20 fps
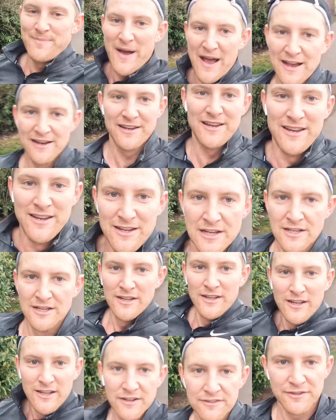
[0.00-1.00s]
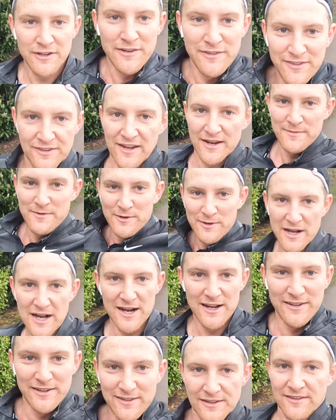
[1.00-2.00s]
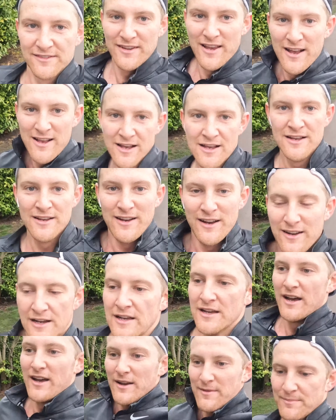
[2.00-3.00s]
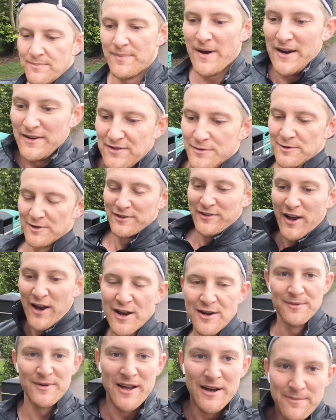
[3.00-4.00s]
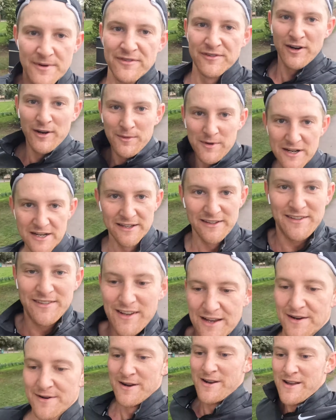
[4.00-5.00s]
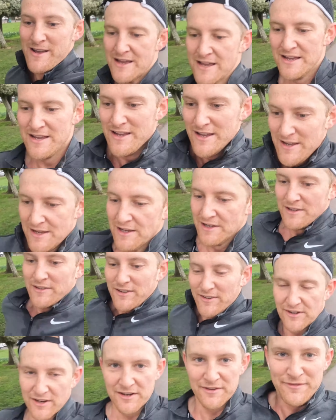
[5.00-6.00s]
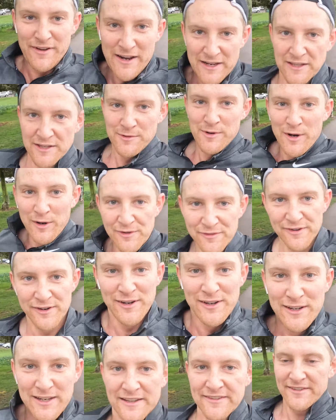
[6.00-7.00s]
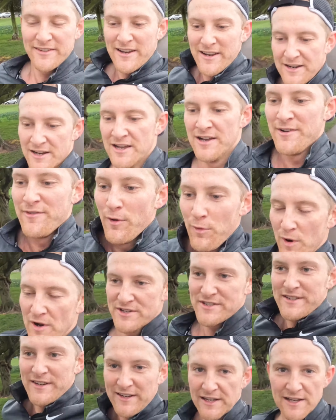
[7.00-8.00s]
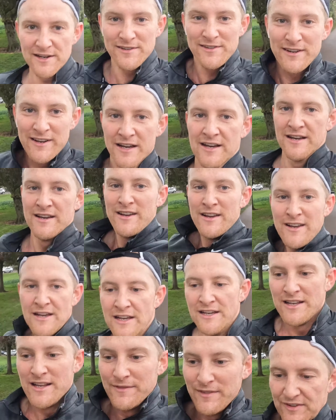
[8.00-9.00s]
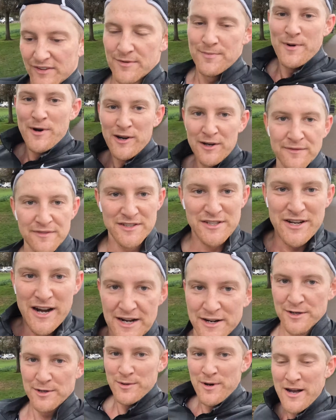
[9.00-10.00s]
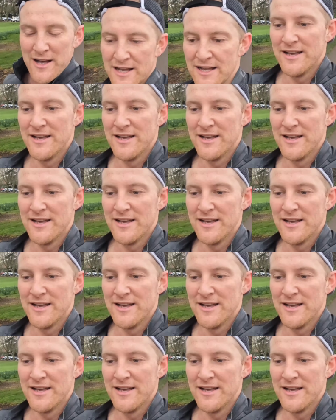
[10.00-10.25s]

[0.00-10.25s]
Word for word: back through Stapenhill Gardens and um, back towards home now before work so just going to thank you all for listening for watching along and the support of the channel